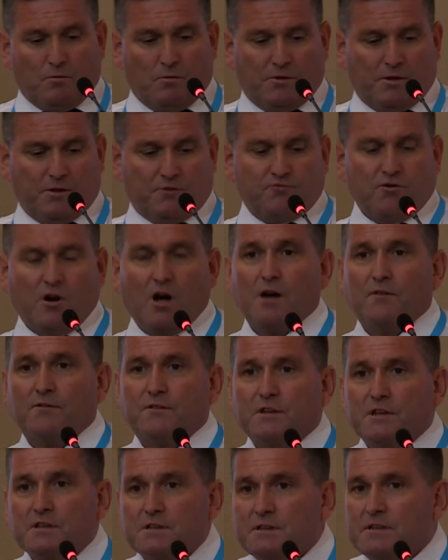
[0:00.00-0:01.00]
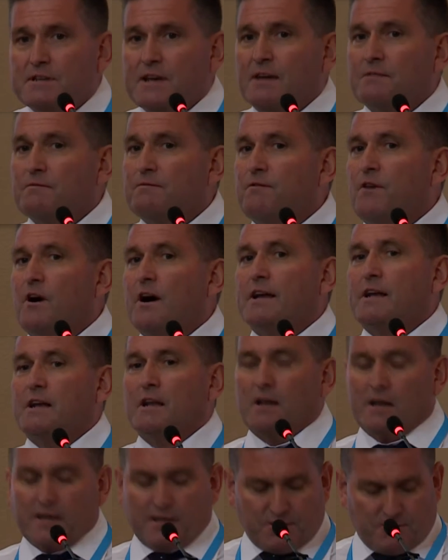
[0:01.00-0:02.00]
The draft isn't yet
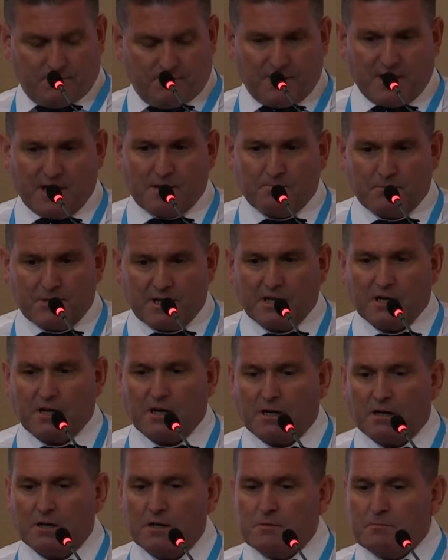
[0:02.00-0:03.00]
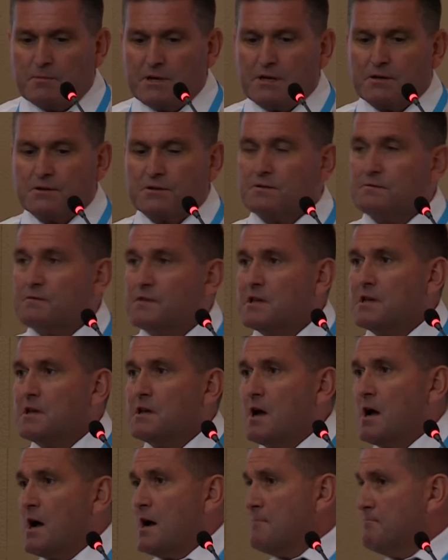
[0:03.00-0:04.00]
finalised of the MDR because of
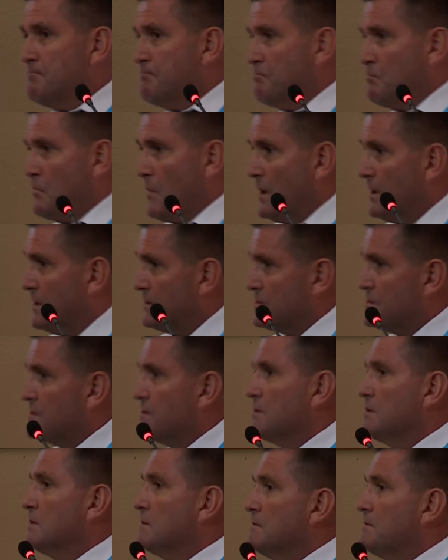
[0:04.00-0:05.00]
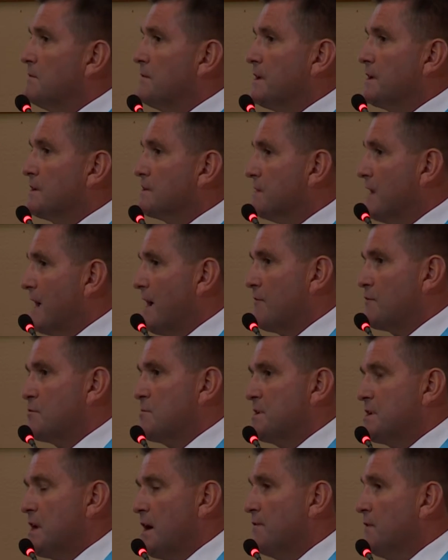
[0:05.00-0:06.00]
there's still things that have to be
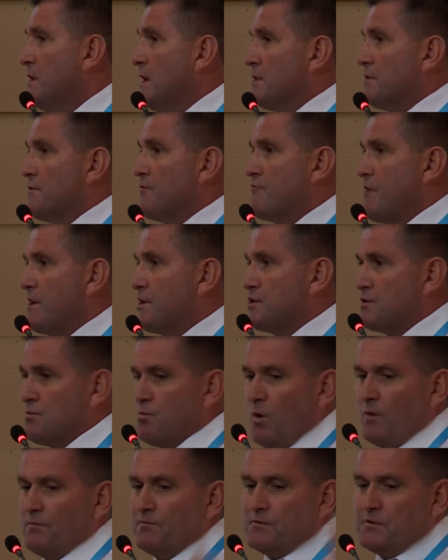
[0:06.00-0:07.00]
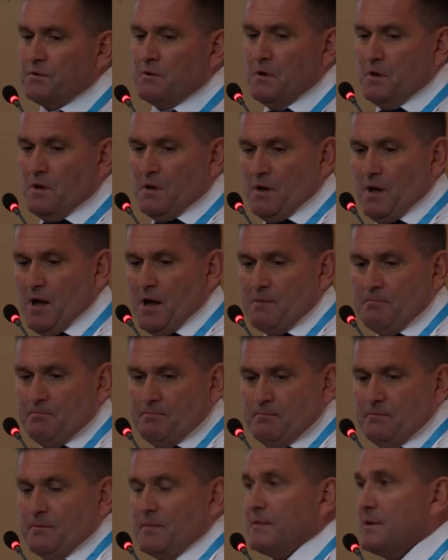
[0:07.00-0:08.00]
done. The French want
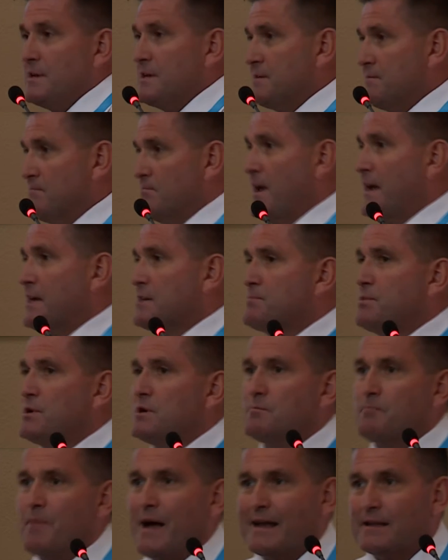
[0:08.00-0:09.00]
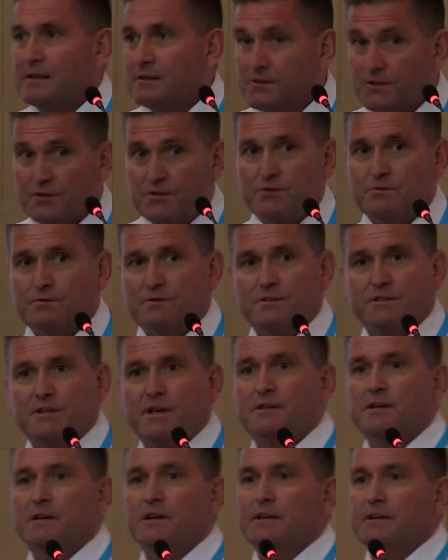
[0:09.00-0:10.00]
the expert panels, as you said
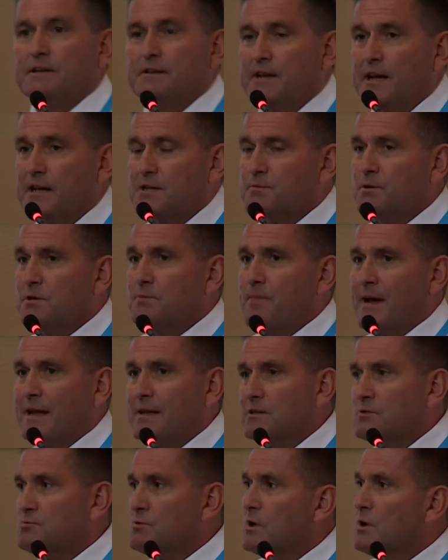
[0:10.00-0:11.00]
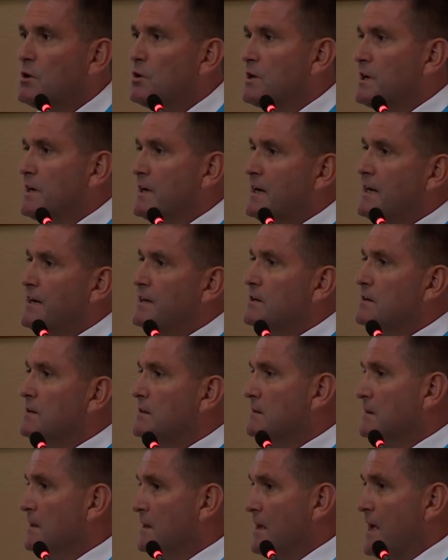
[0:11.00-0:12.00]
earlier, the expert panels will look at
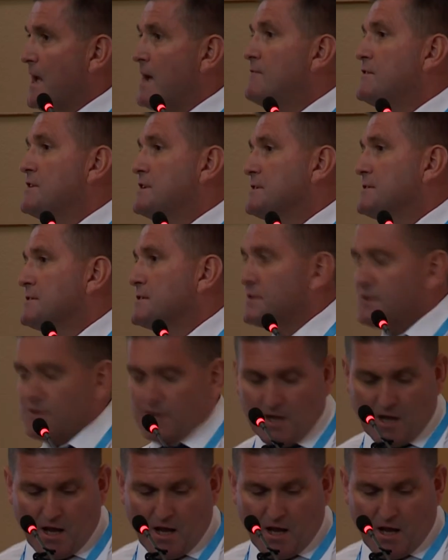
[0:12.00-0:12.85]
clinical evidence,